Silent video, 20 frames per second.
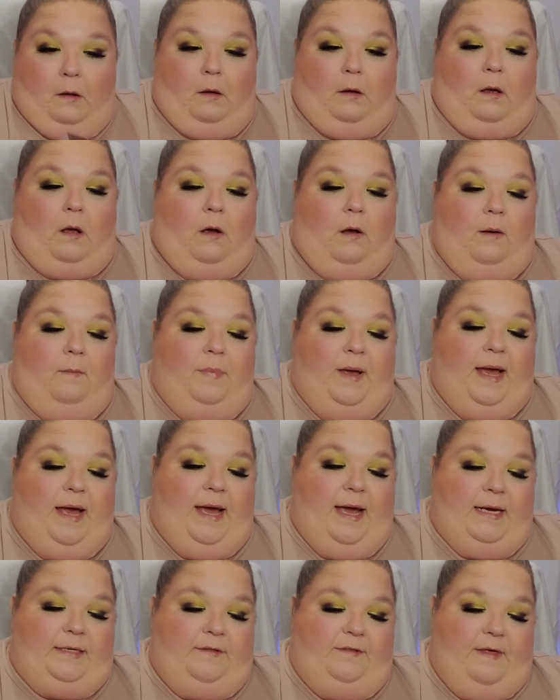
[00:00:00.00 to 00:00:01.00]

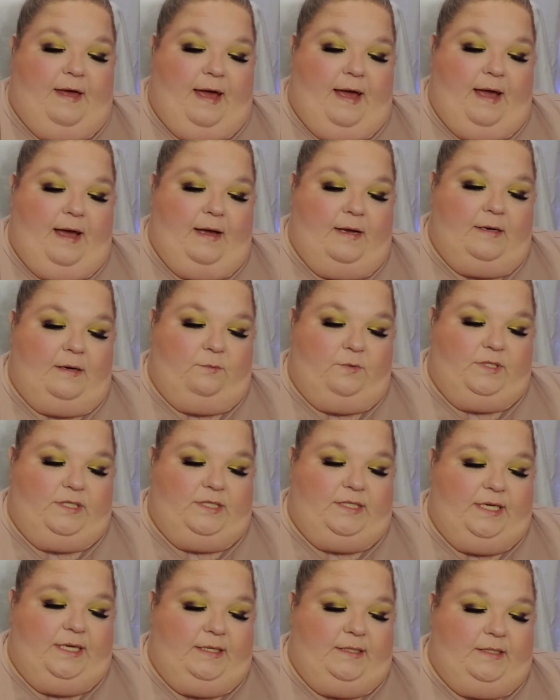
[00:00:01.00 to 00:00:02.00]
compact that was
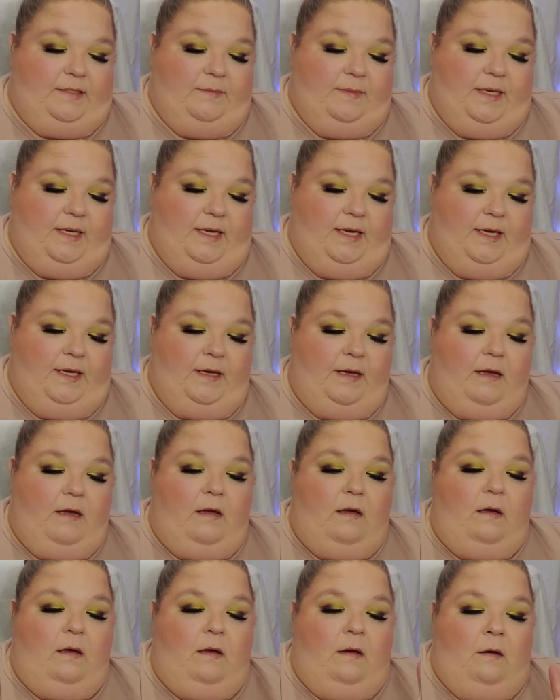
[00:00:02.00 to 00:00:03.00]
sent to me
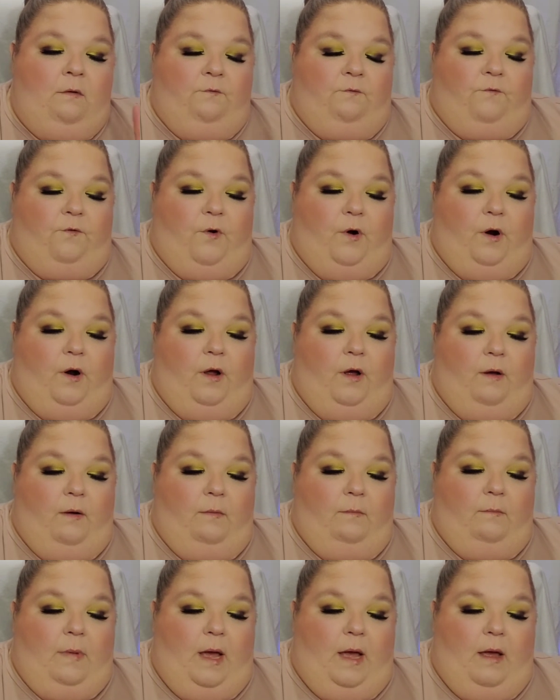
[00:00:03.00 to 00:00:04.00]

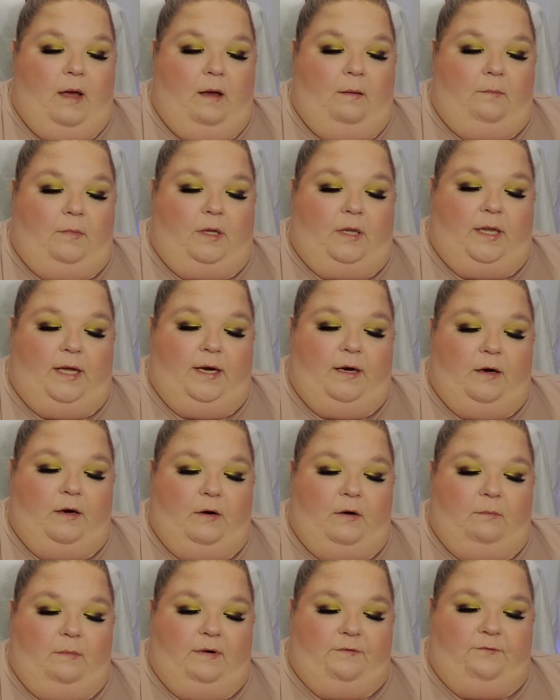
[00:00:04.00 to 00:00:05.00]
from
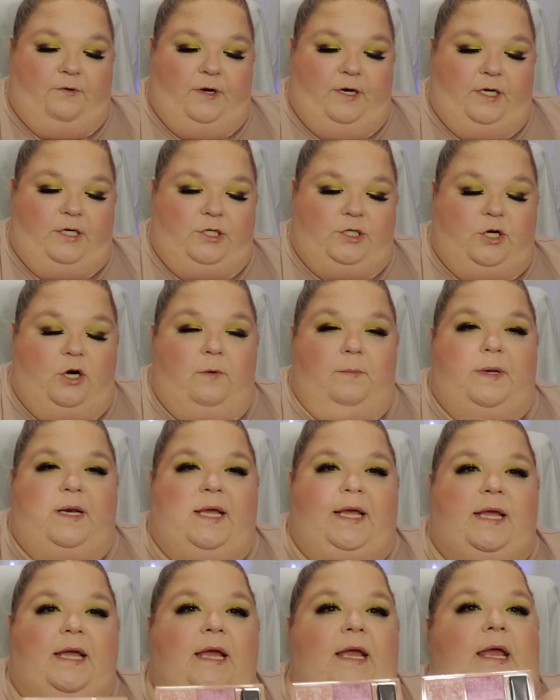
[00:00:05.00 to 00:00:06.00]
Claire, my friend in
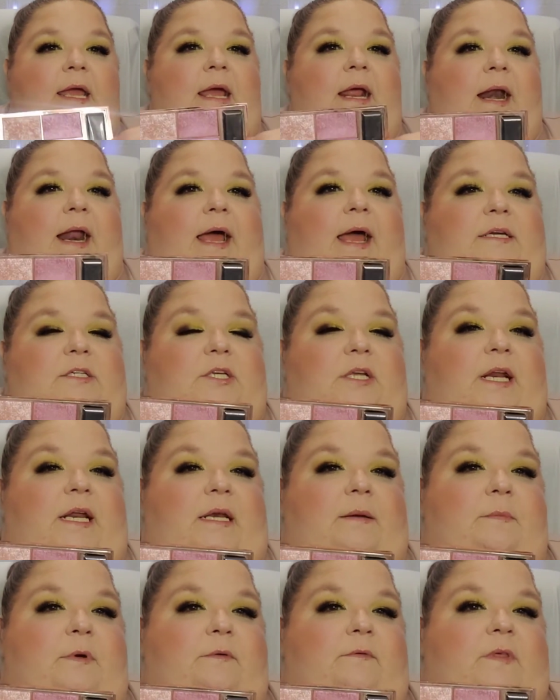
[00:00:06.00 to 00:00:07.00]
Germany. I actually
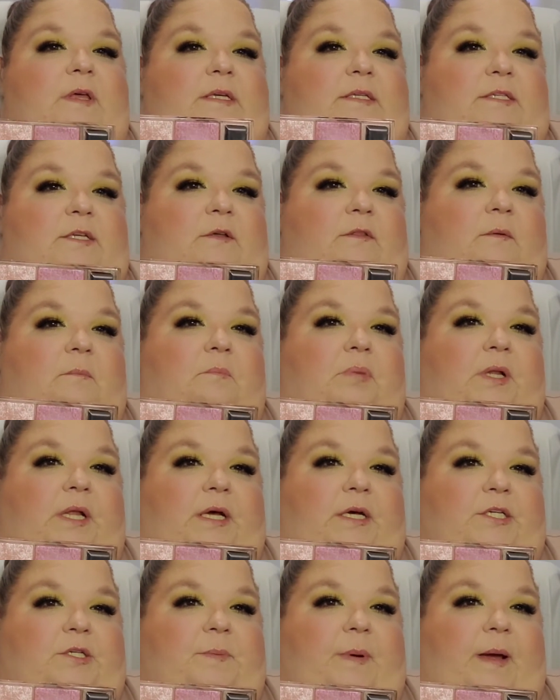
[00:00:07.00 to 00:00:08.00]
need to move this to the blush